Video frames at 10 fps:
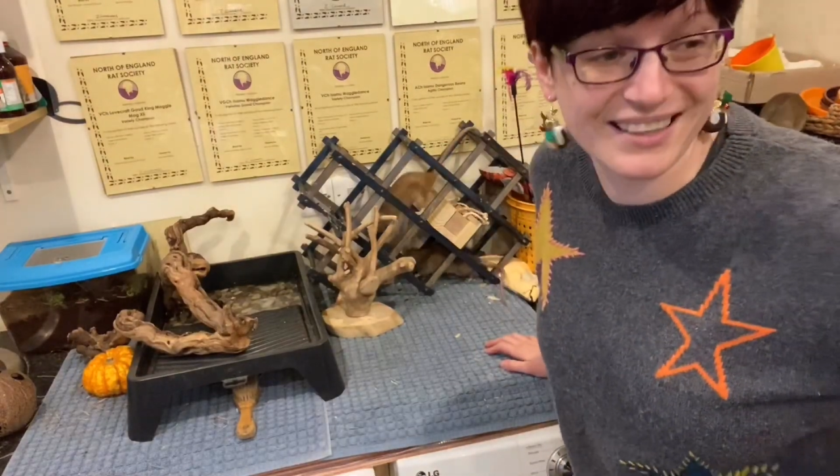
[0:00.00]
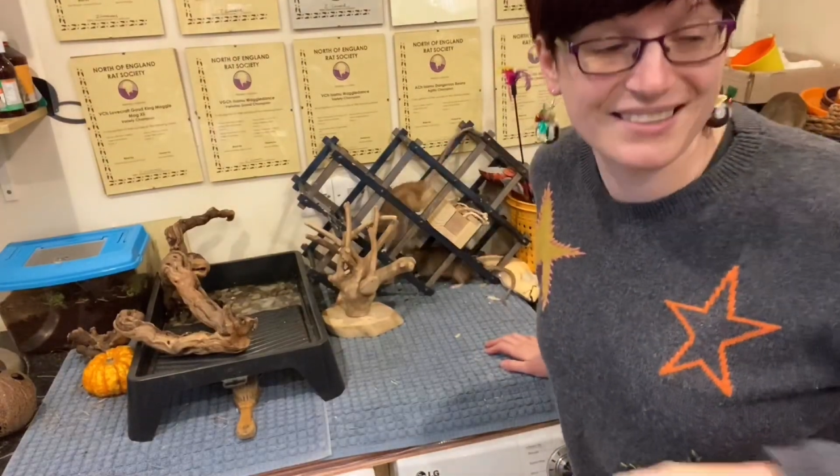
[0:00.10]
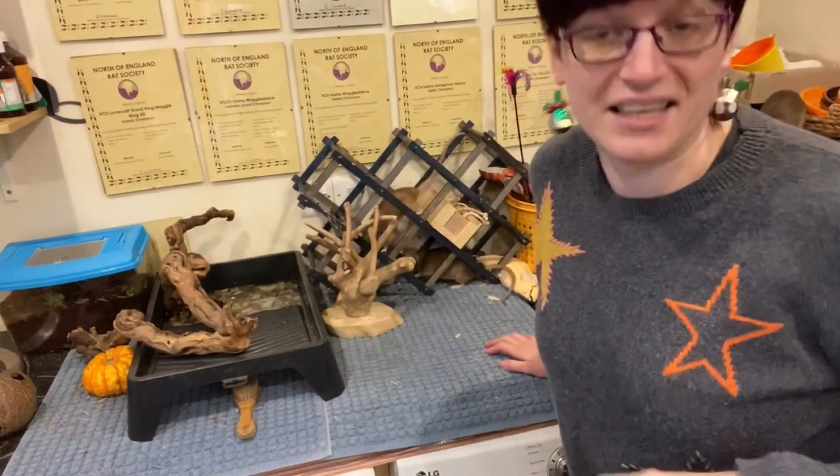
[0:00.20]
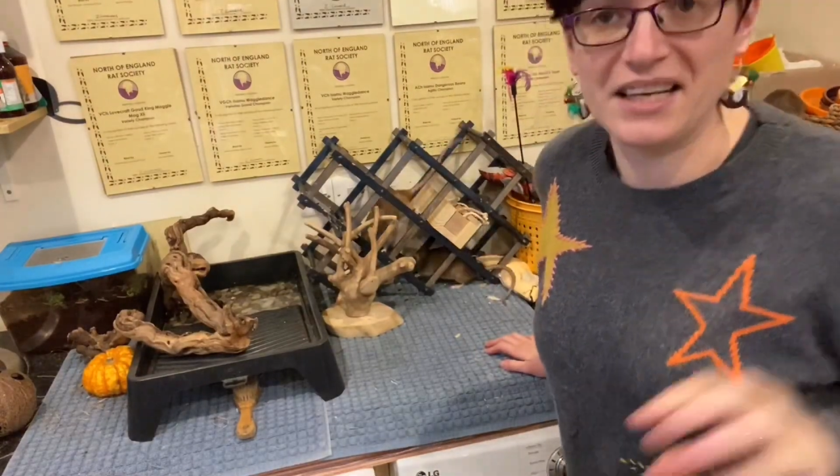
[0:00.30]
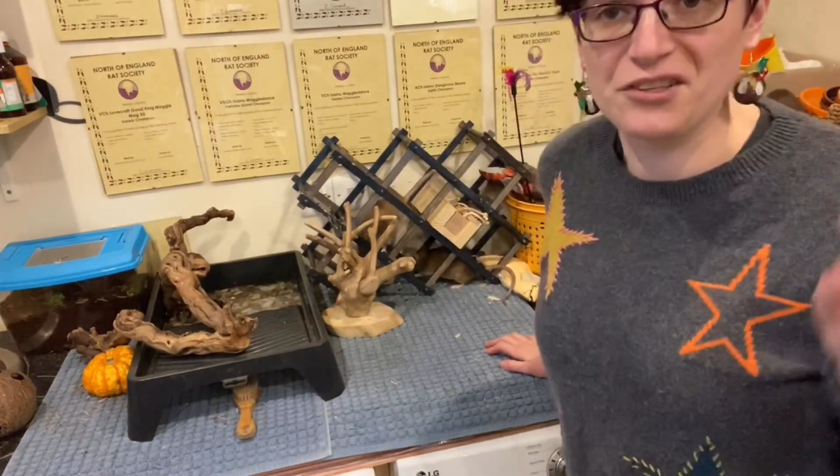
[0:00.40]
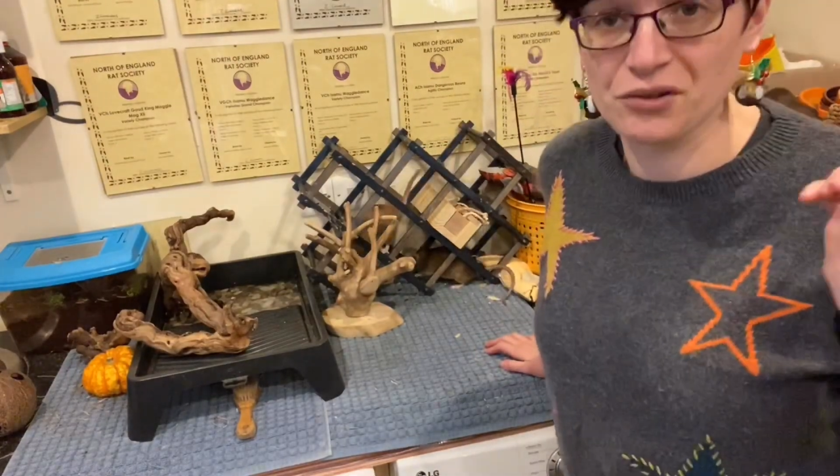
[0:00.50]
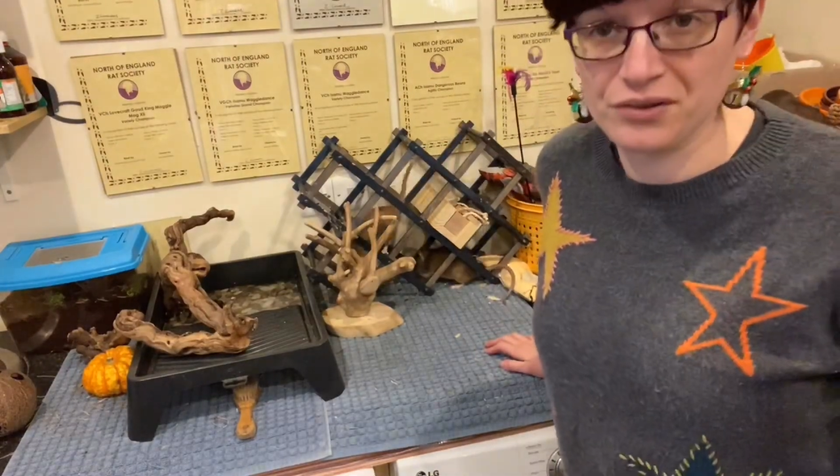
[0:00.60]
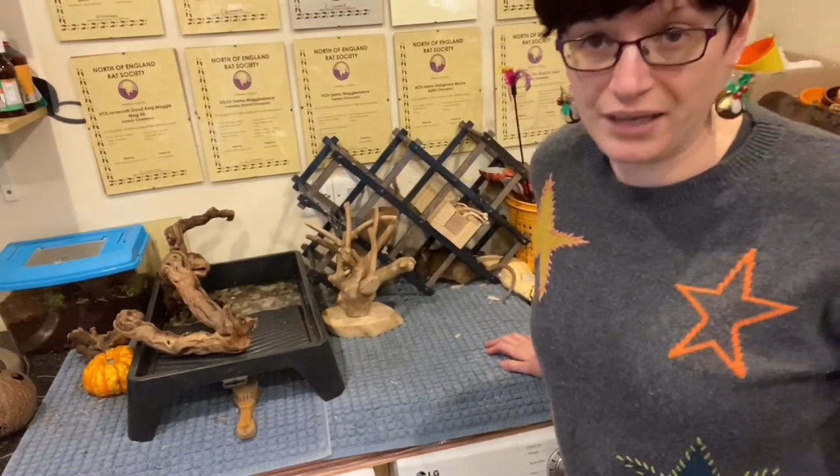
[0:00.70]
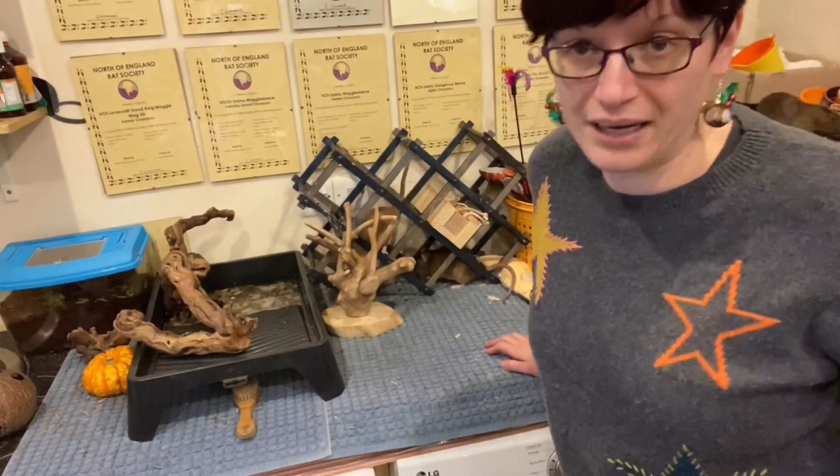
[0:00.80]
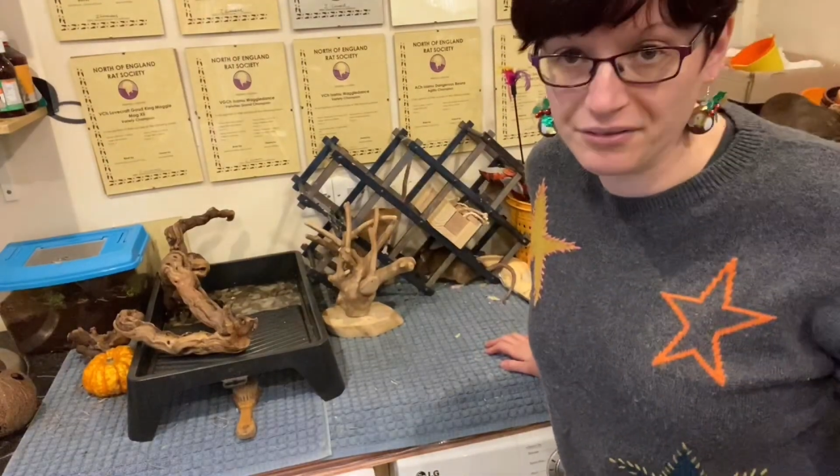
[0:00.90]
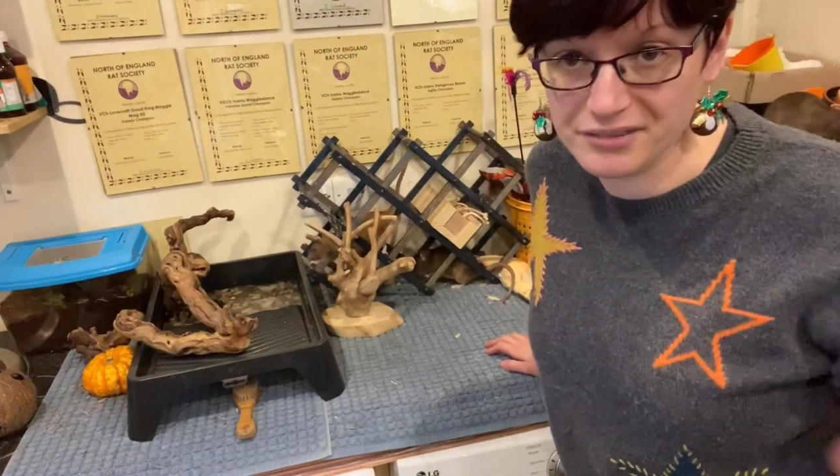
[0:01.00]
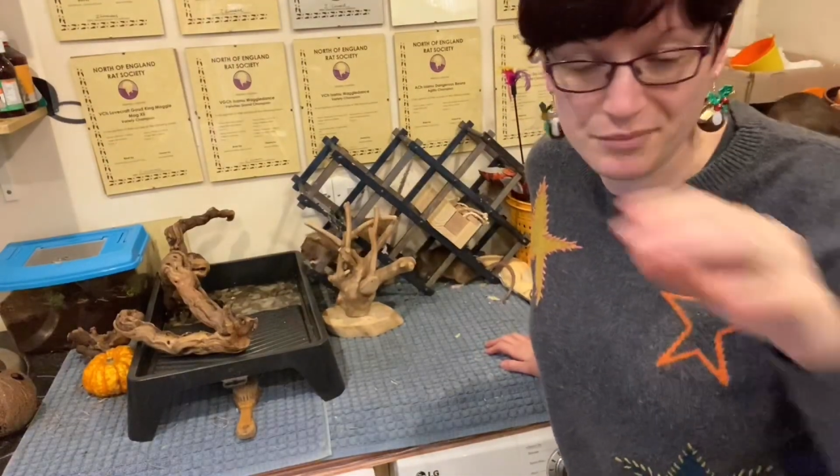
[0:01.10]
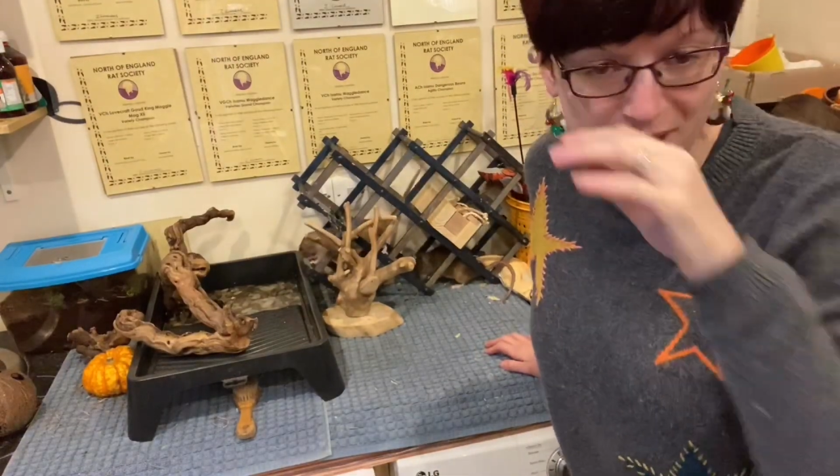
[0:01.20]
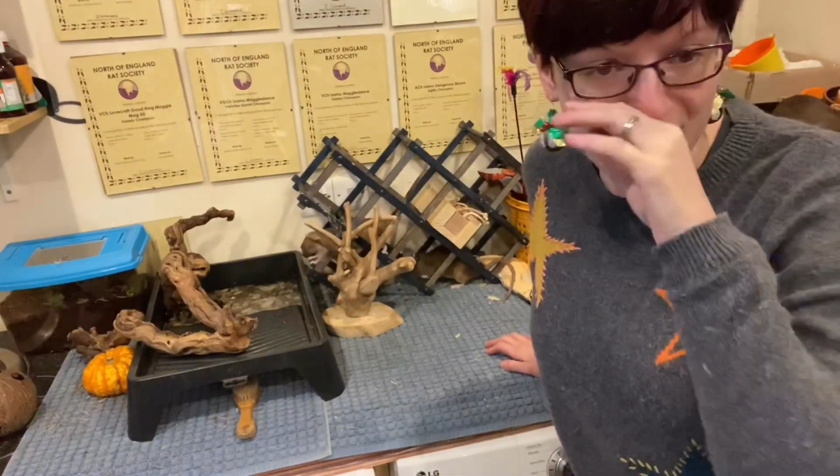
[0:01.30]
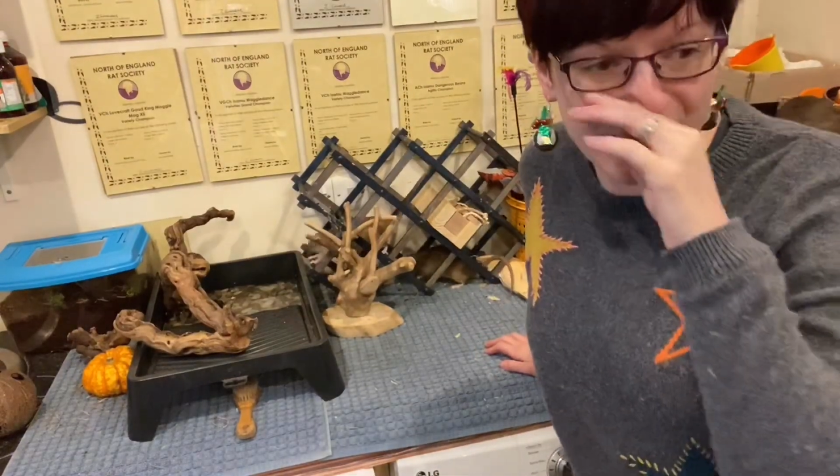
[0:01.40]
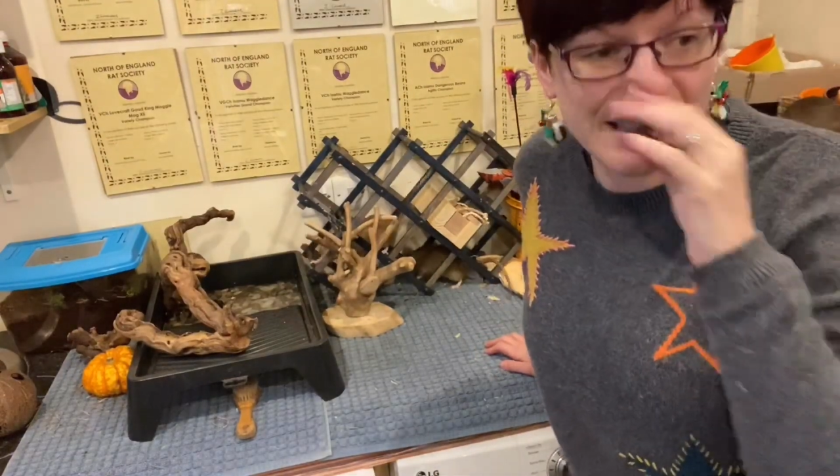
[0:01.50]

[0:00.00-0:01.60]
I say, it doesn't have to be